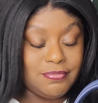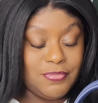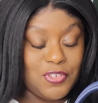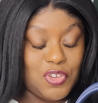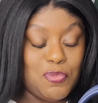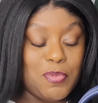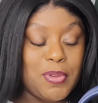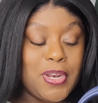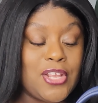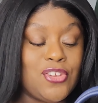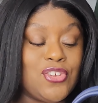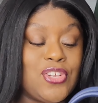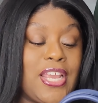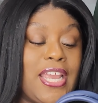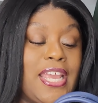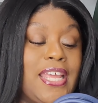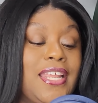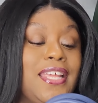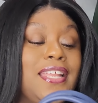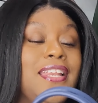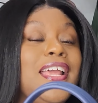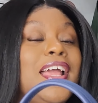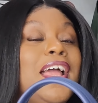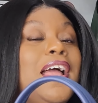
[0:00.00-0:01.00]
You've been
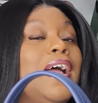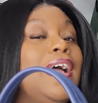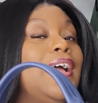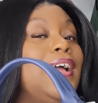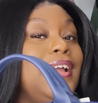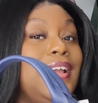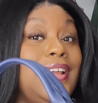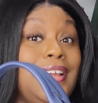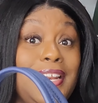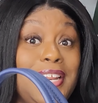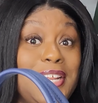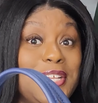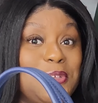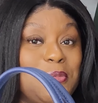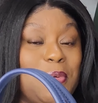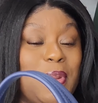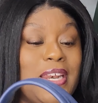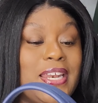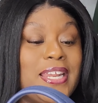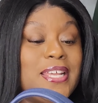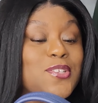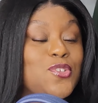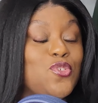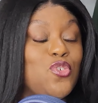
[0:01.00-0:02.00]
educated. It is
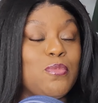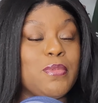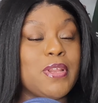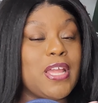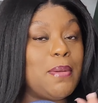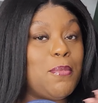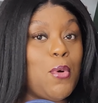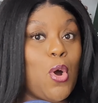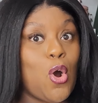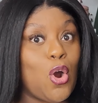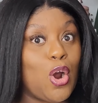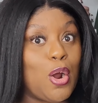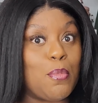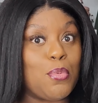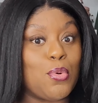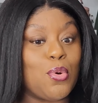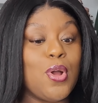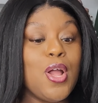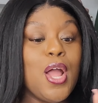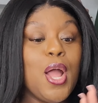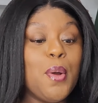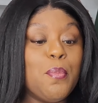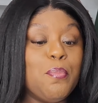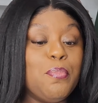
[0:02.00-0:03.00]
what it is. Normally I'm
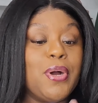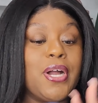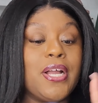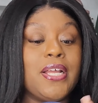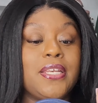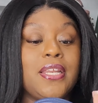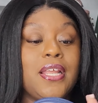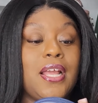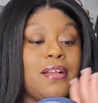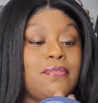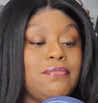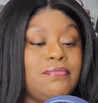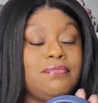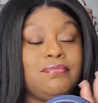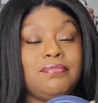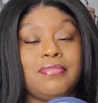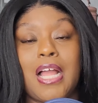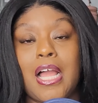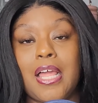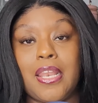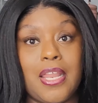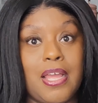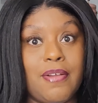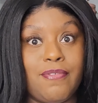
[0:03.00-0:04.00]
horrible, but
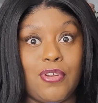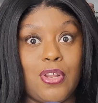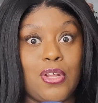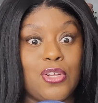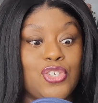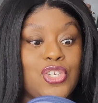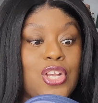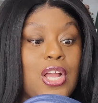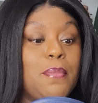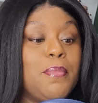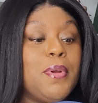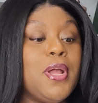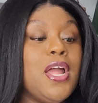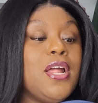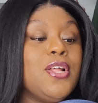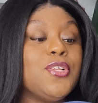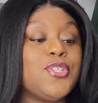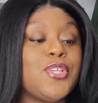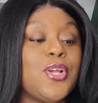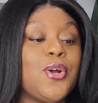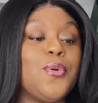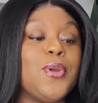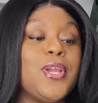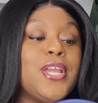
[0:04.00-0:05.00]
I love Longchamp.
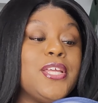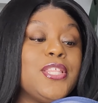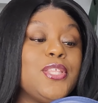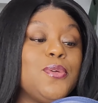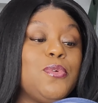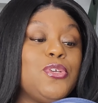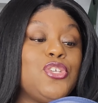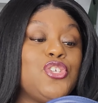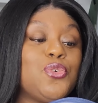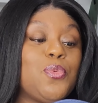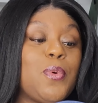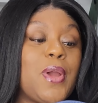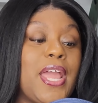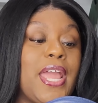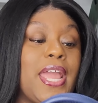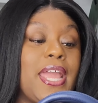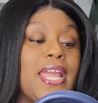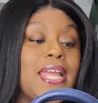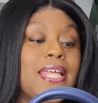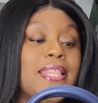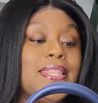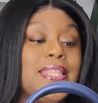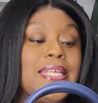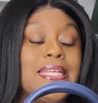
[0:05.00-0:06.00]
So either which
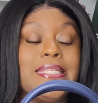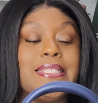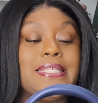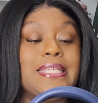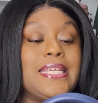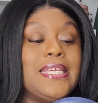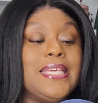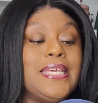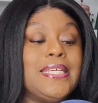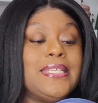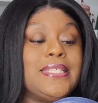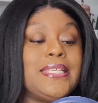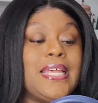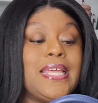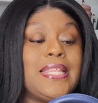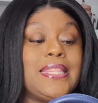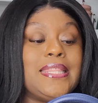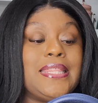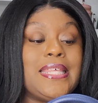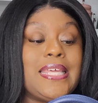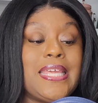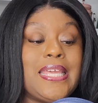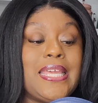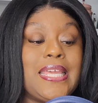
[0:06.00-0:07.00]
way, this is
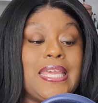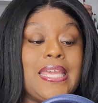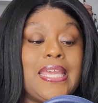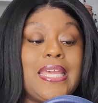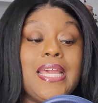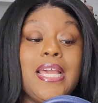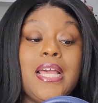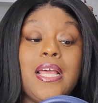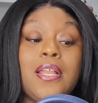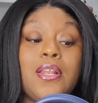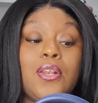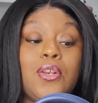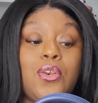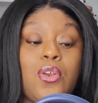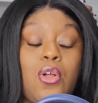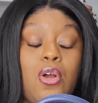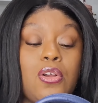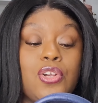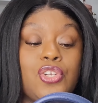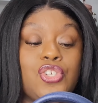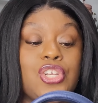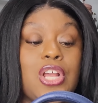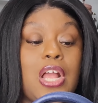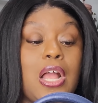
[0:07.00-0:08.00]
the
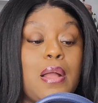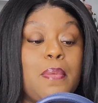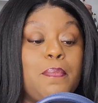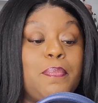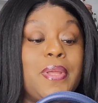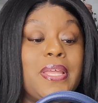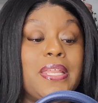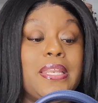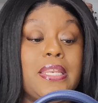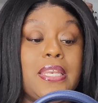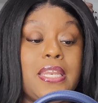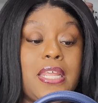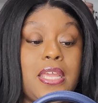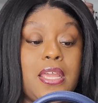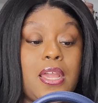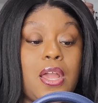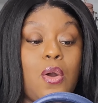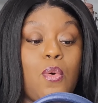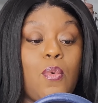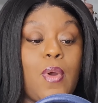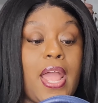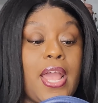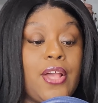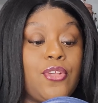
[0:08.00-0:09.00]
Longchamp
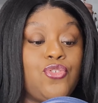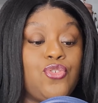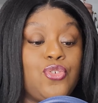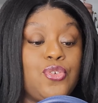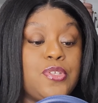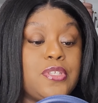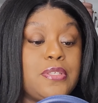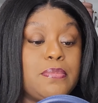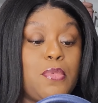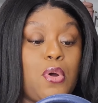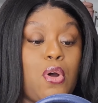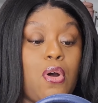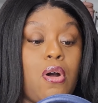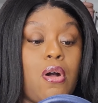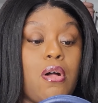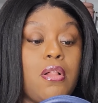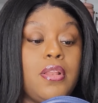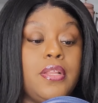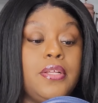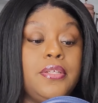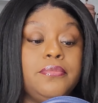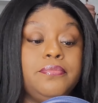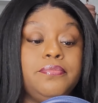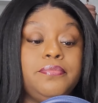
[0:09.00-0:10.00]
Neo Extra
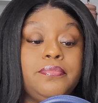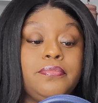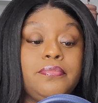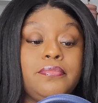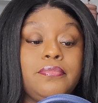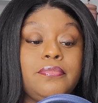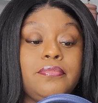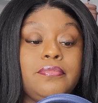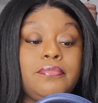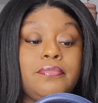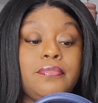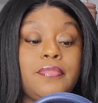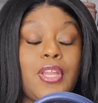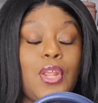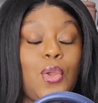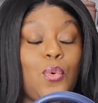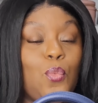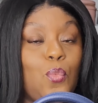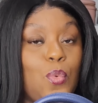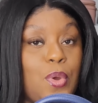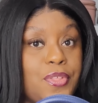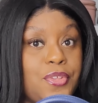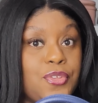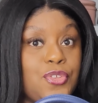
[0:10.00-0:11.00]
Small
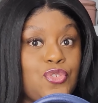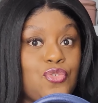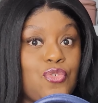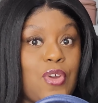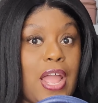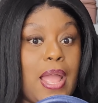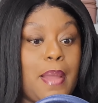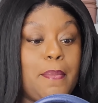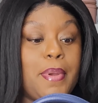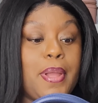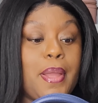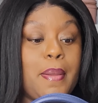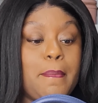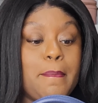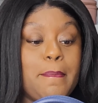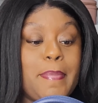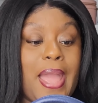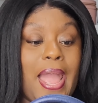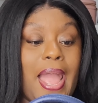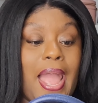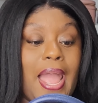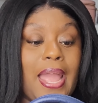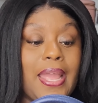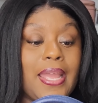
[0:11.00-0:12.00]
with a strap
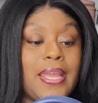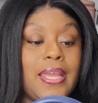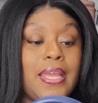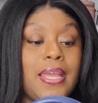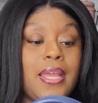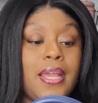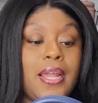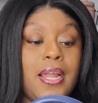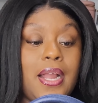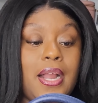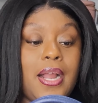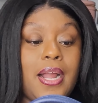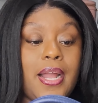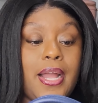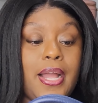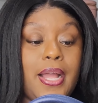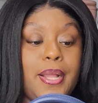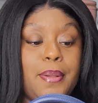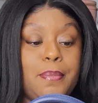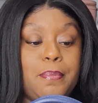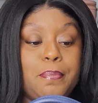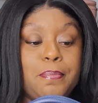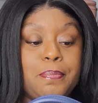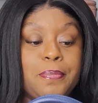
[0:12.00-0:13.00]
bag.
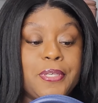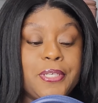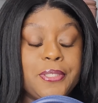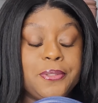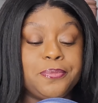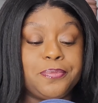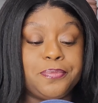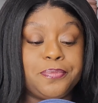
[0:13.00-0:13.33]
Um,